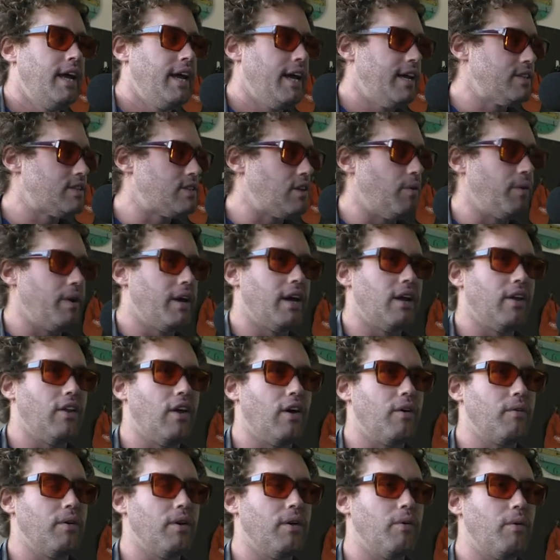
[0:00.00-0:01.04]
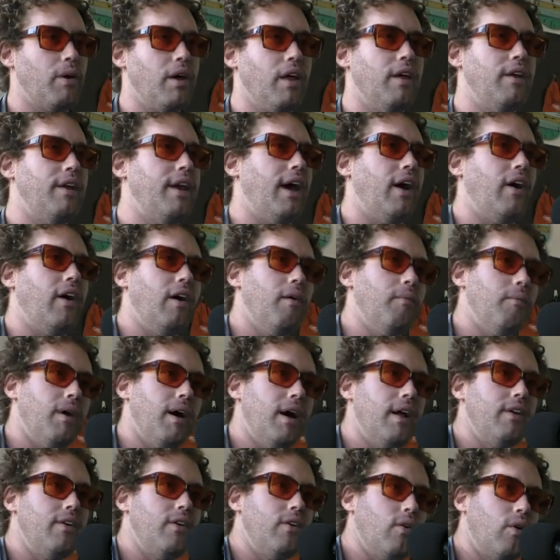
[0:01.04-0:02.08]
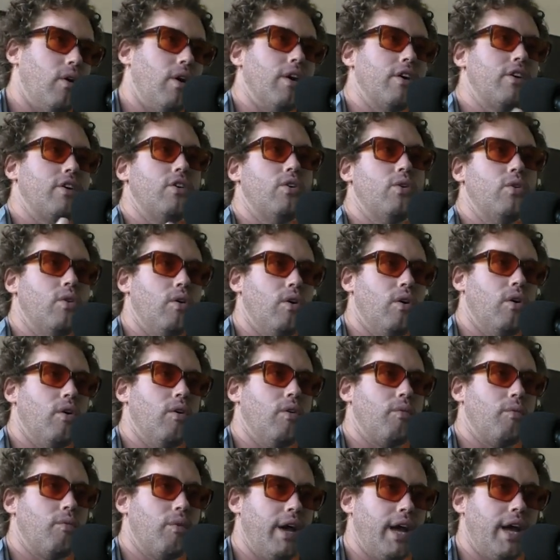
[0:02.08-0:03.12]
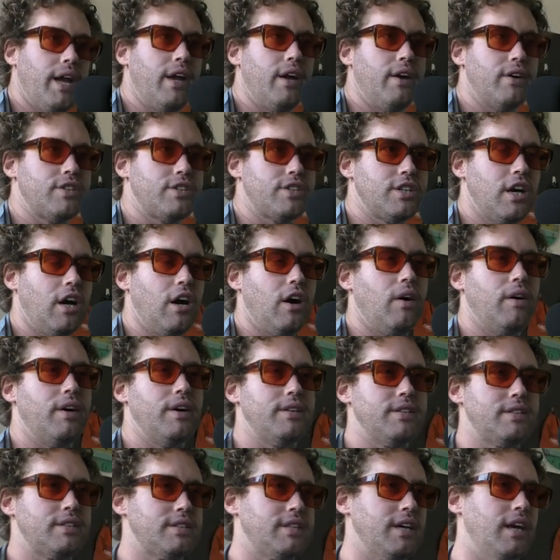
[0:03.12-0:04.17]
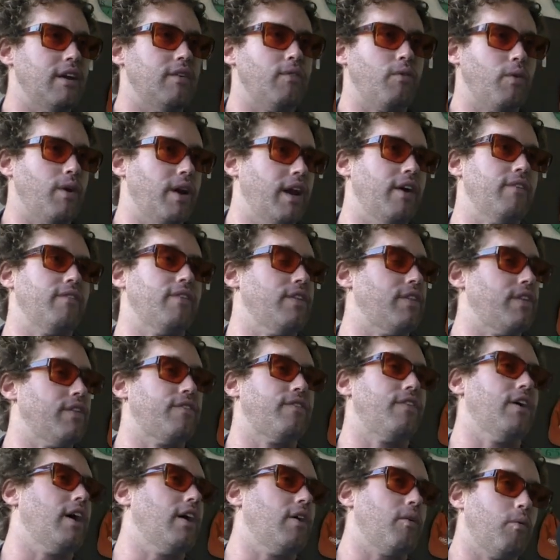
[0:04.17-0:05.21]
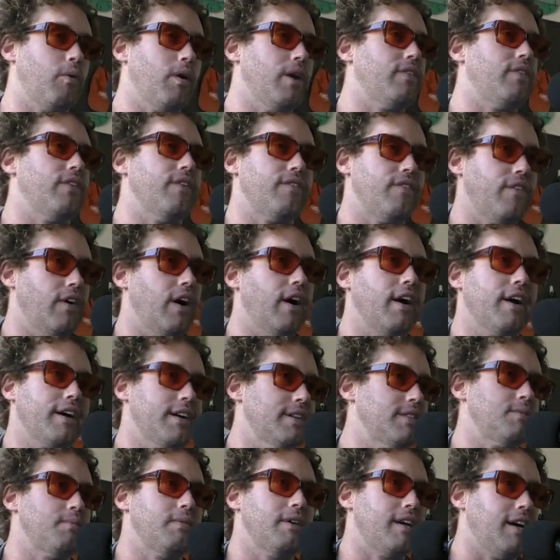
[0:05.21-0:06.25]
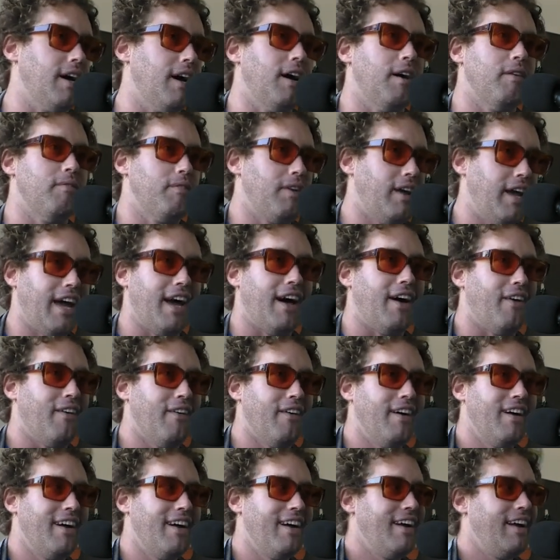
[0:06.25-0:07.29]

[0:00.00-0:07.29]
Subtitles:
and so we get along really well, and now I'm on your cool radio show instead of what the fuck has become now.